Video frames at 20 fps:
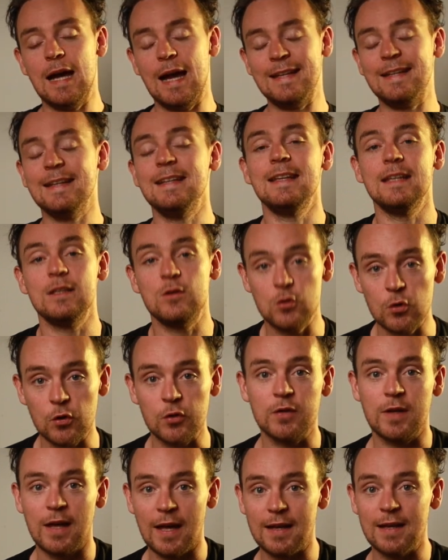I didn't
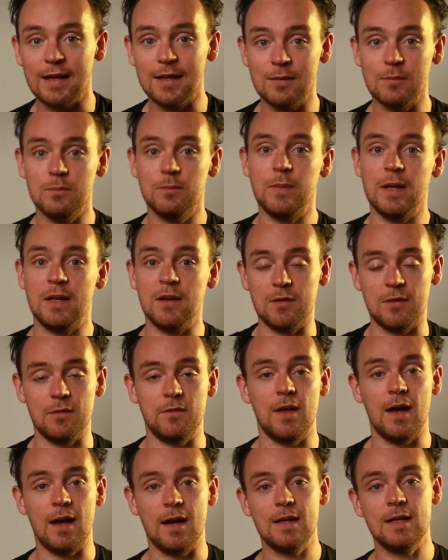just get it because
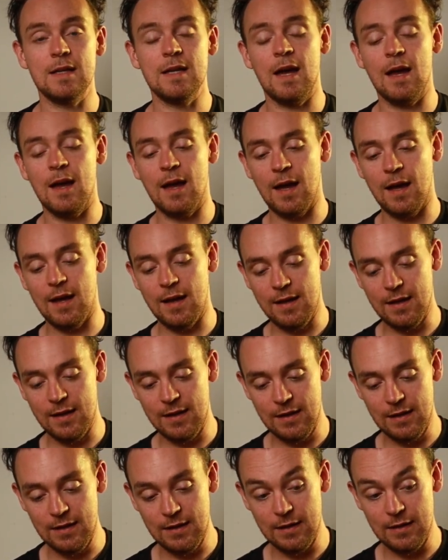of that.
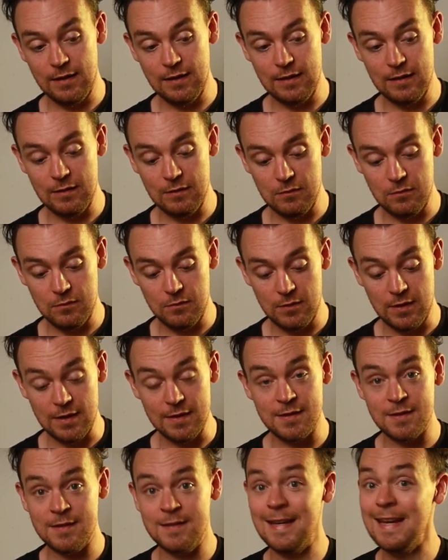I
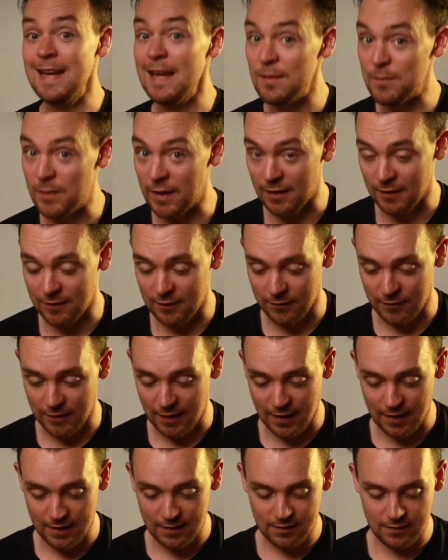did see it because of
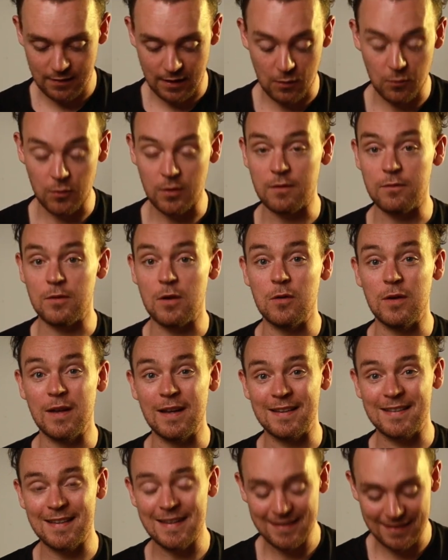that. I wouldn't have known it
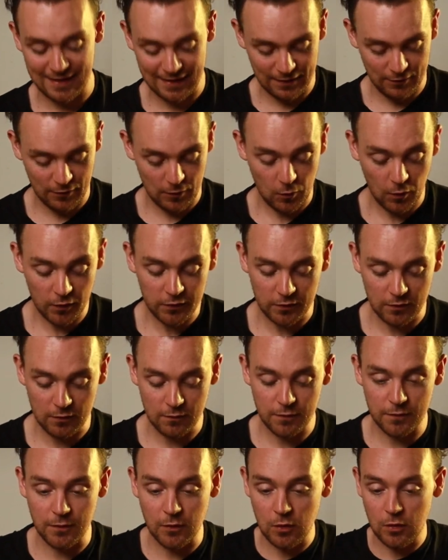existed if it
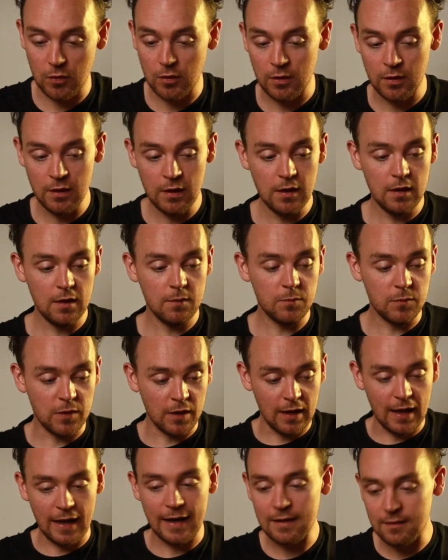wasn't for
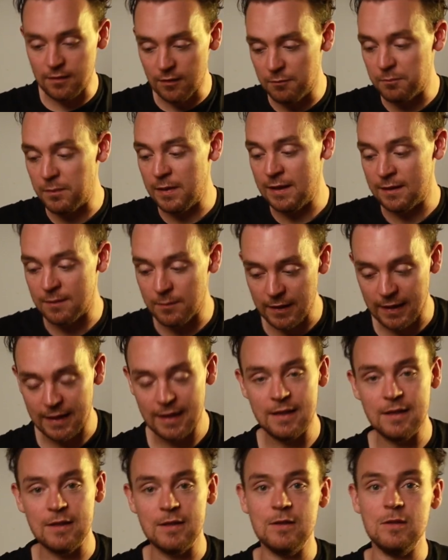the likes of Peter
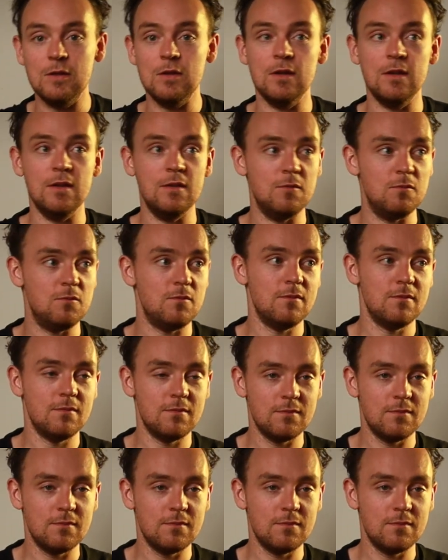McKinnon and